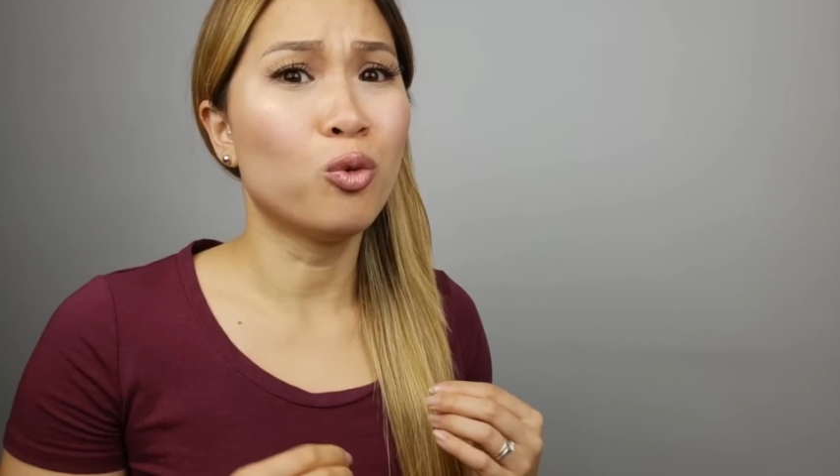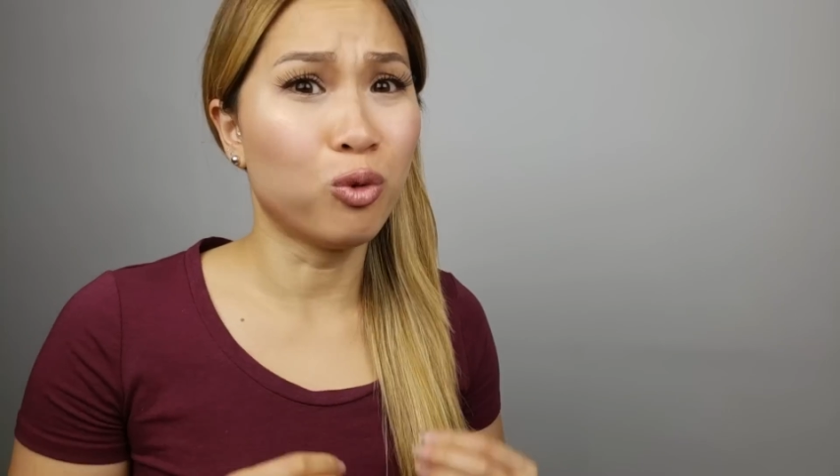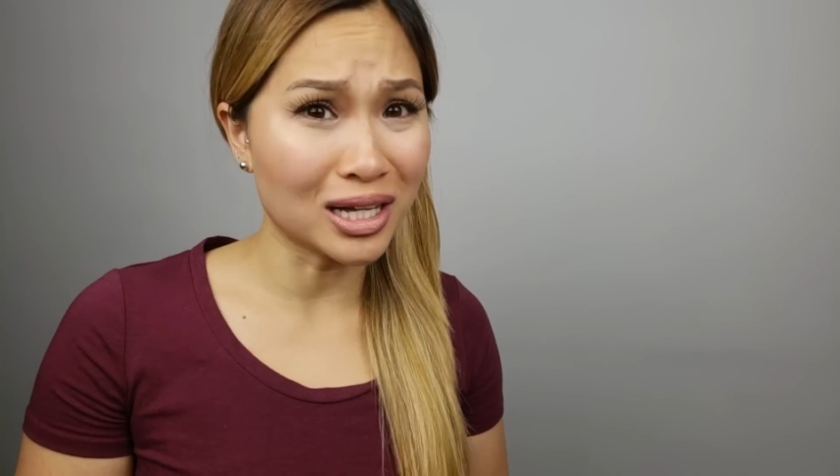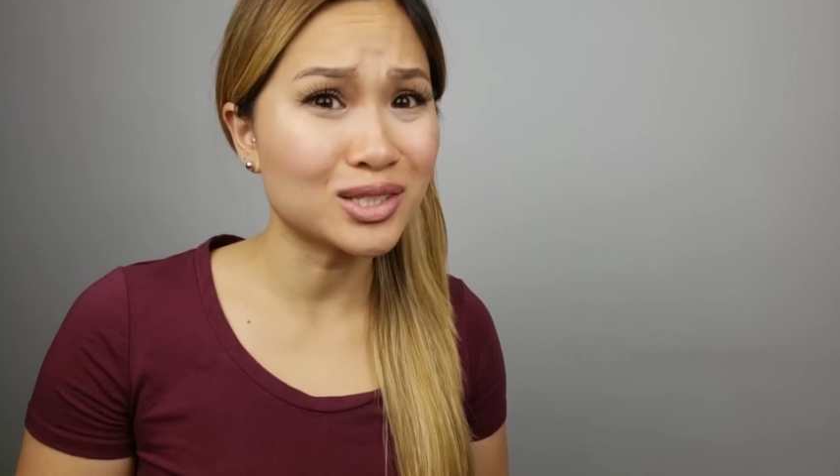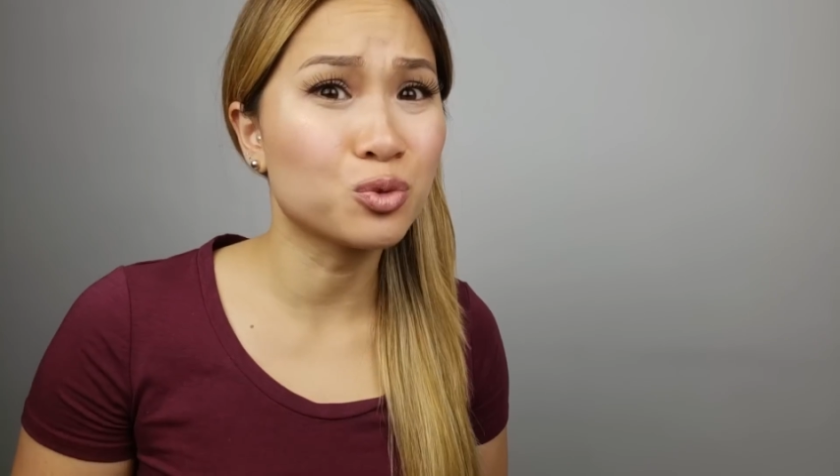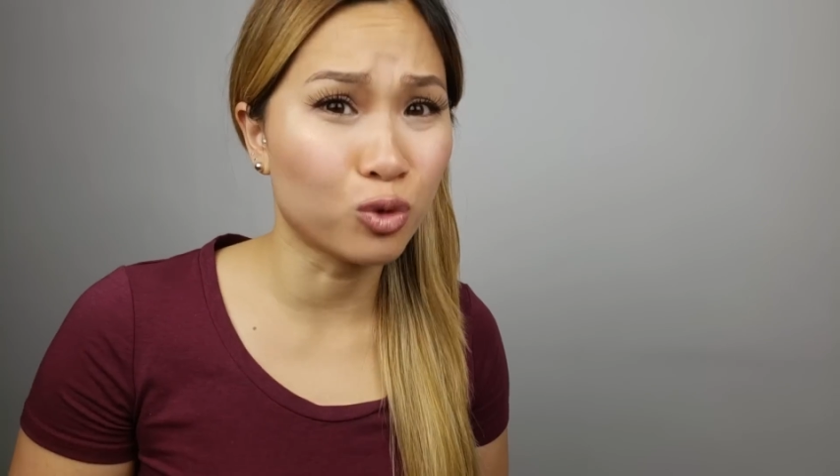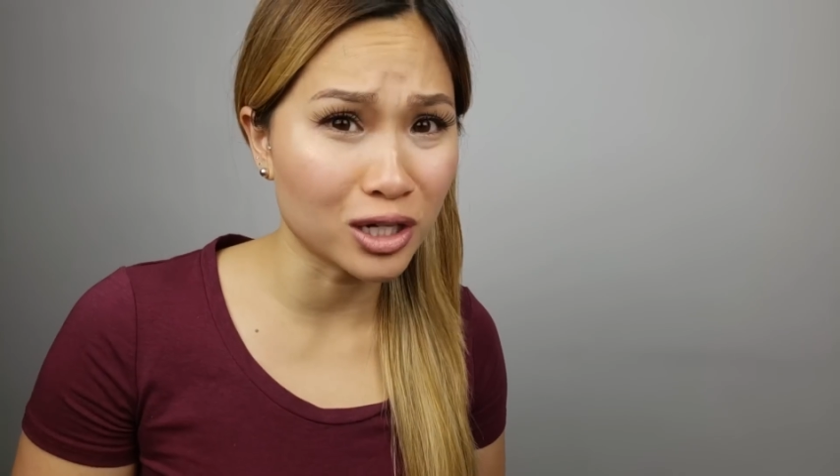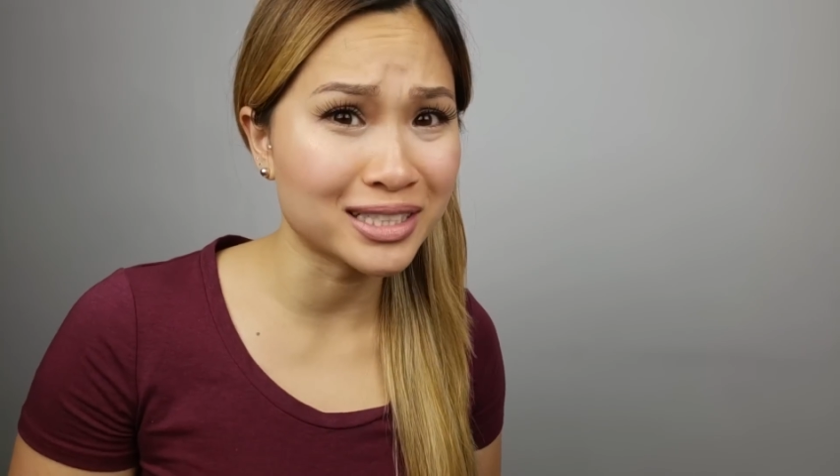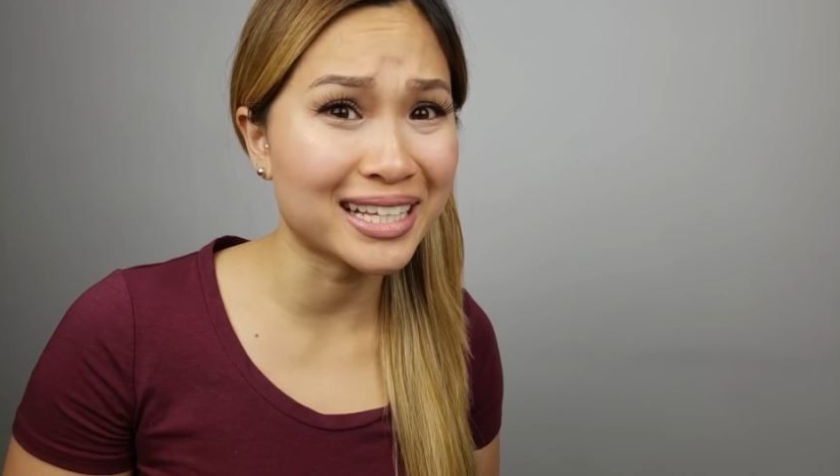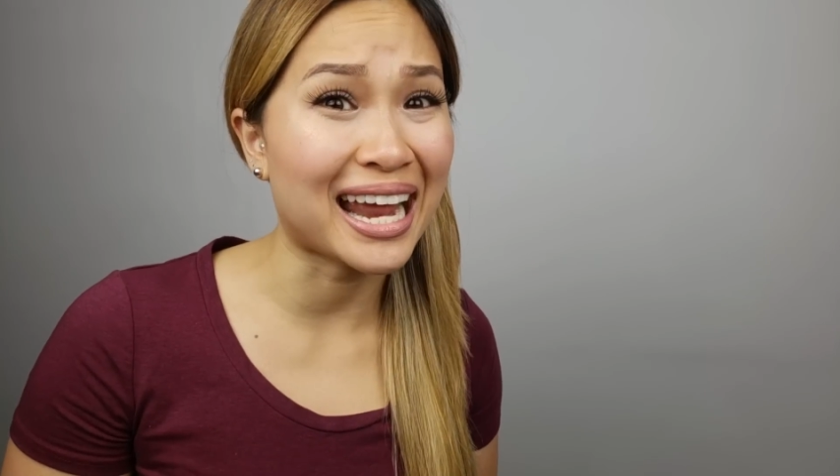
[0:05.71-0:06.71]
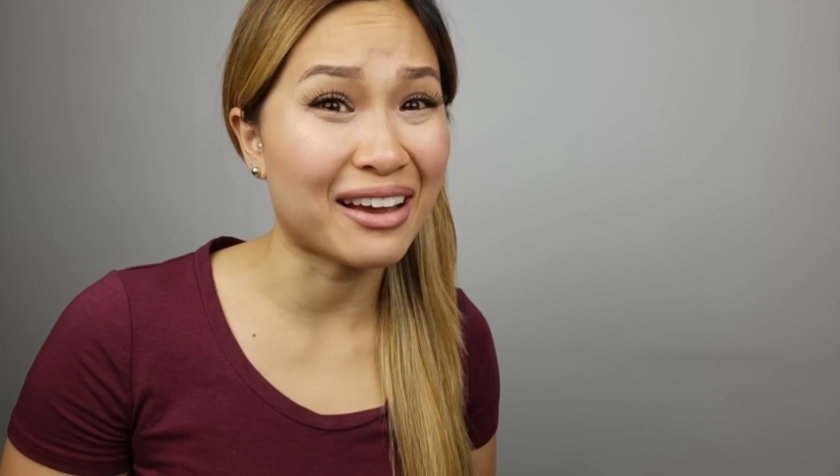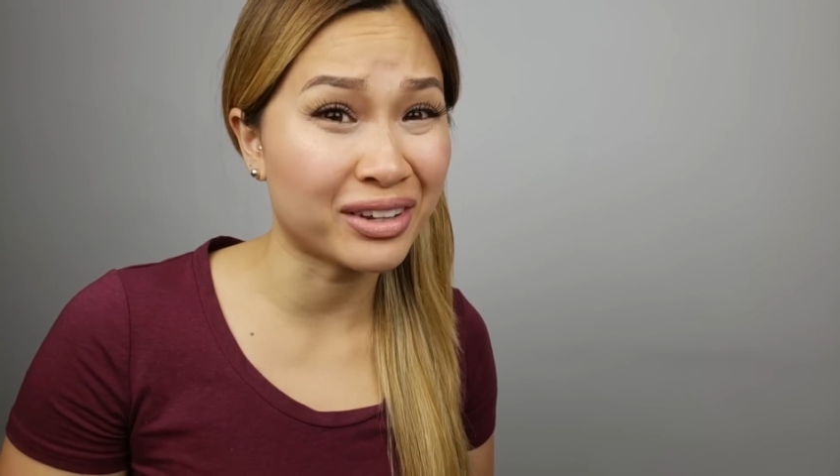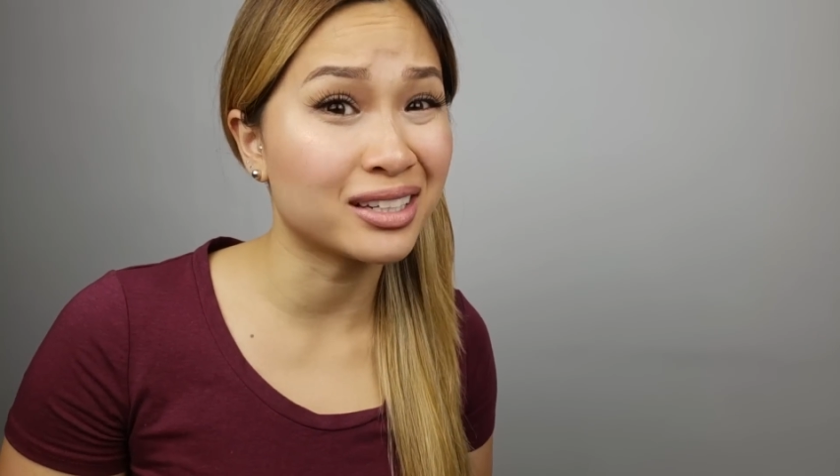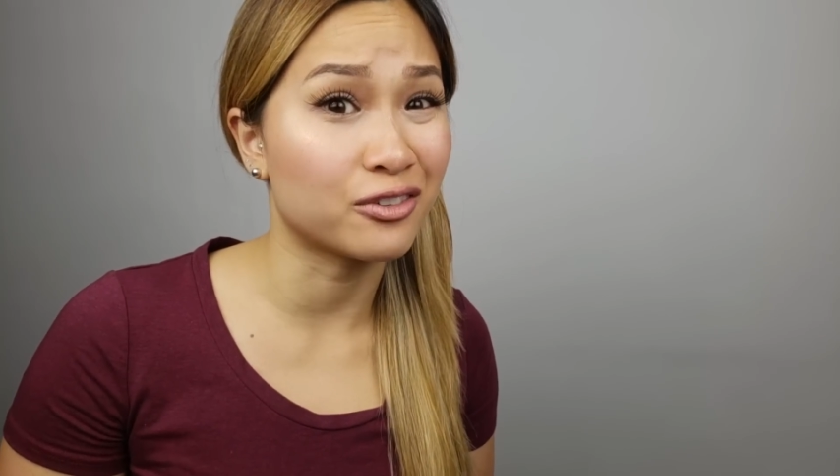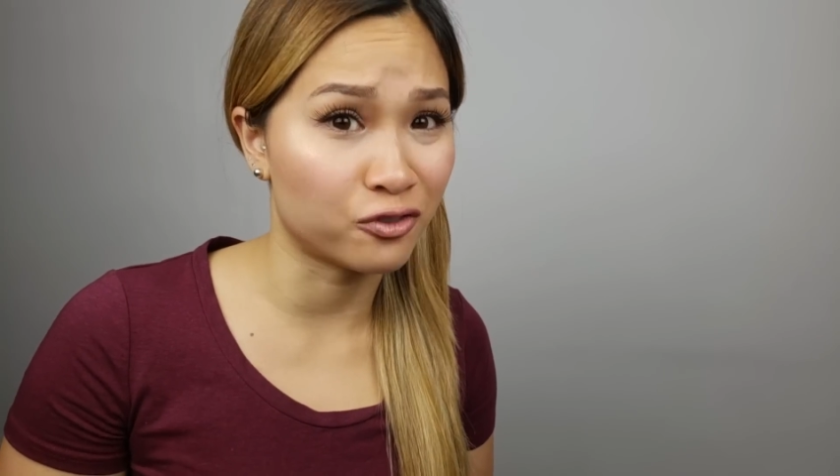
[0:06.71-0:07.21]
What's worse than
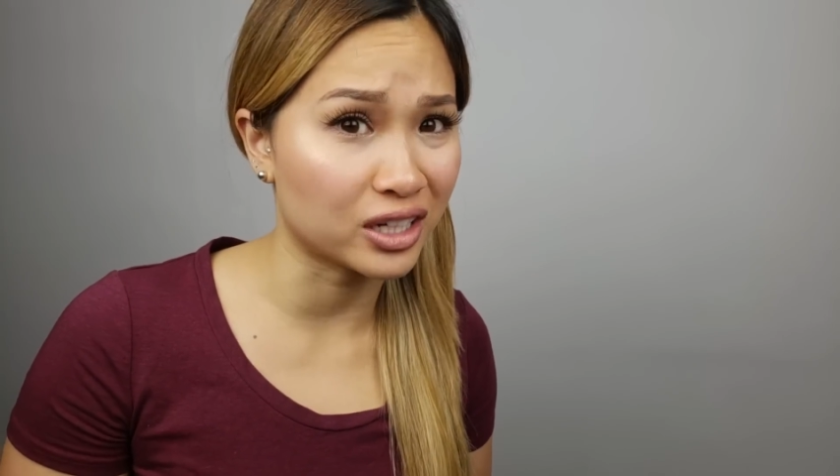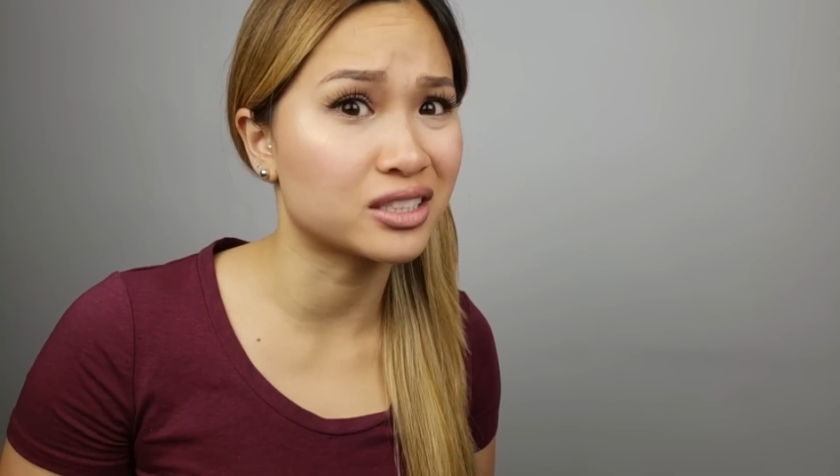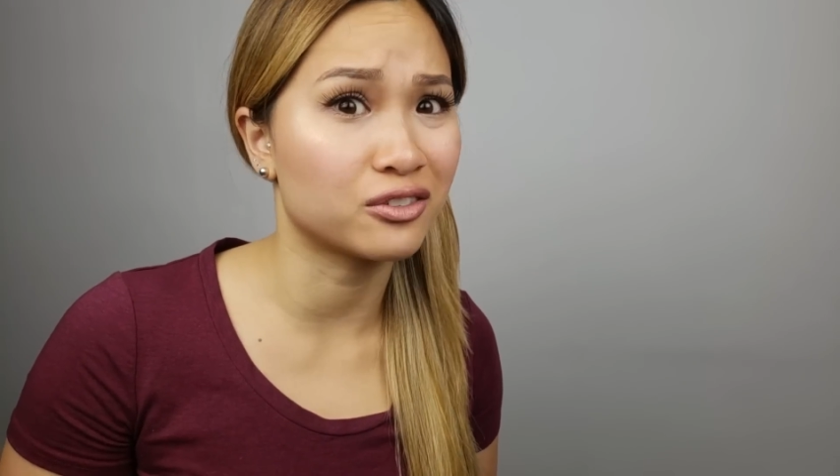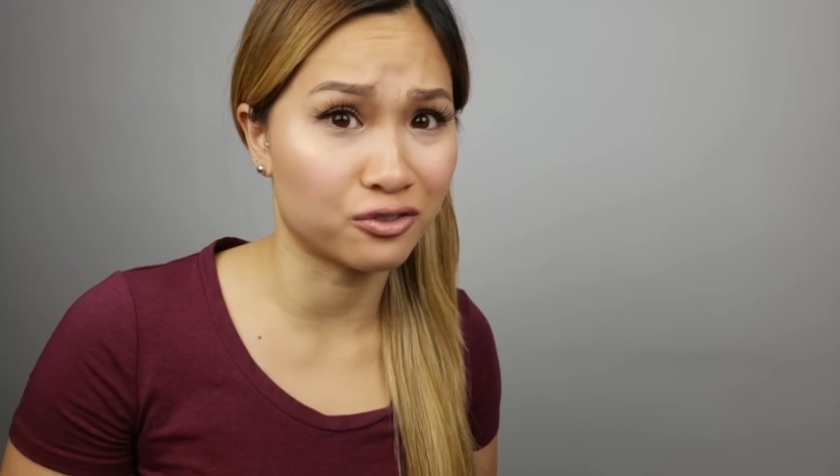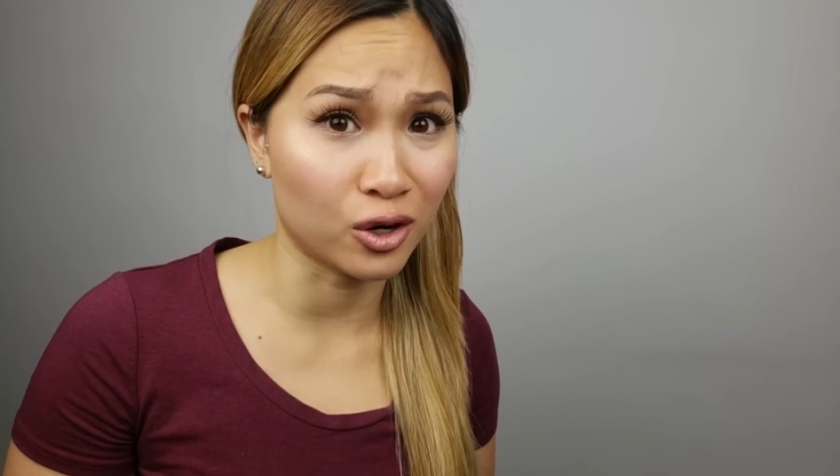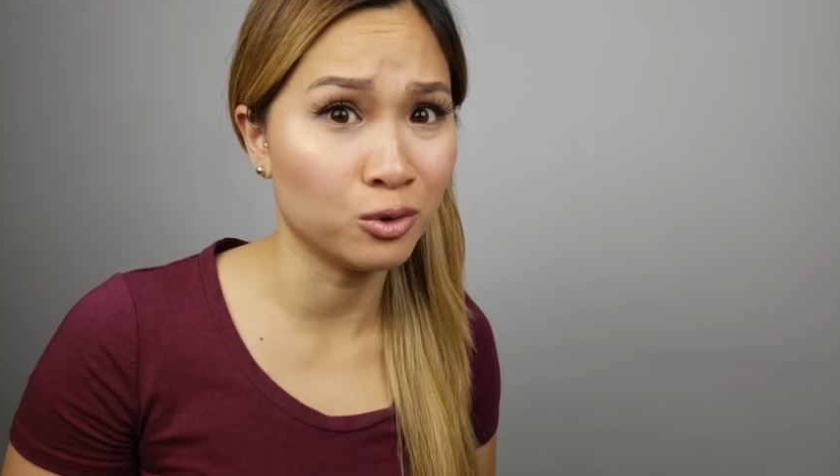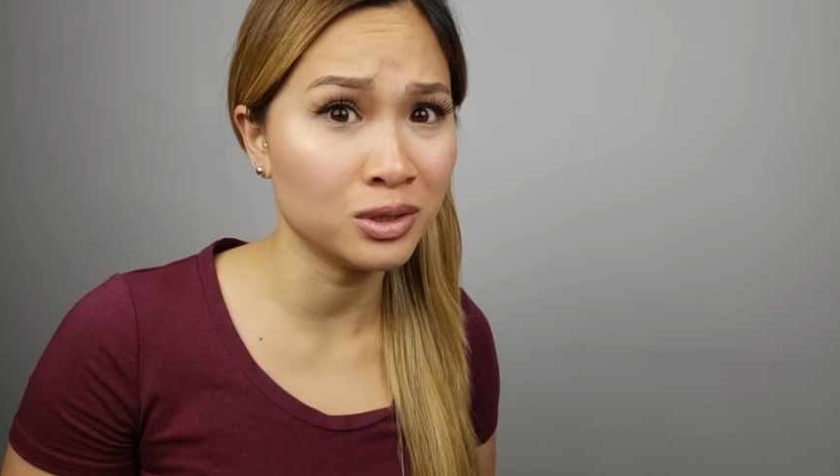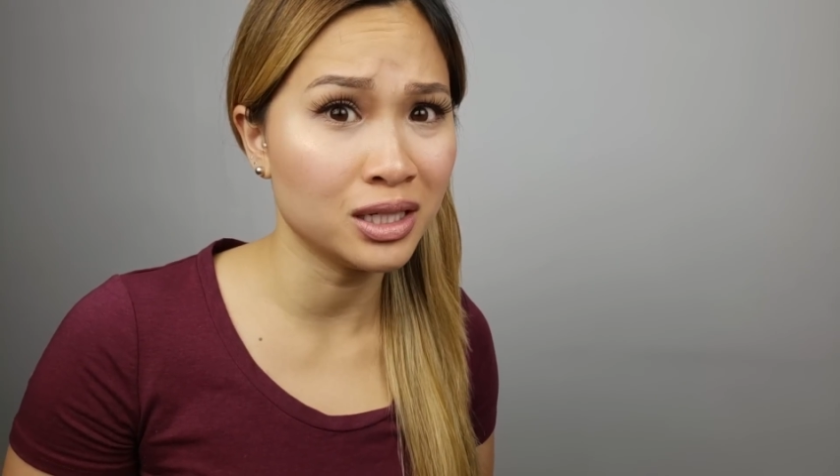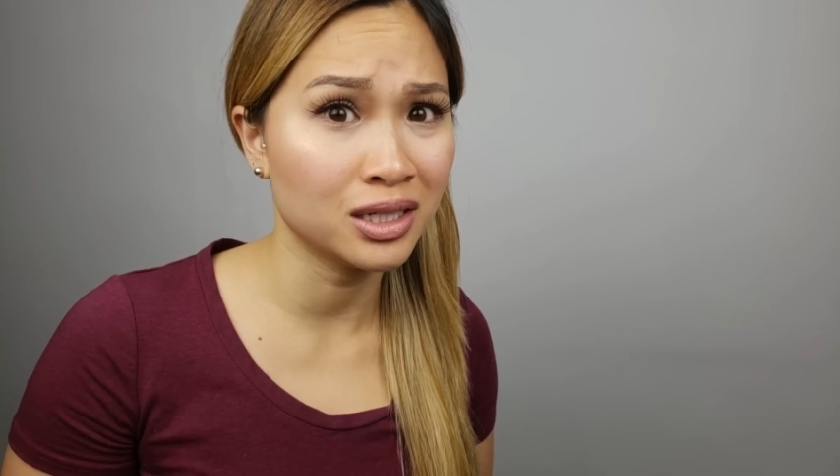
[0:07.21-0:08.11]
having a defective phone?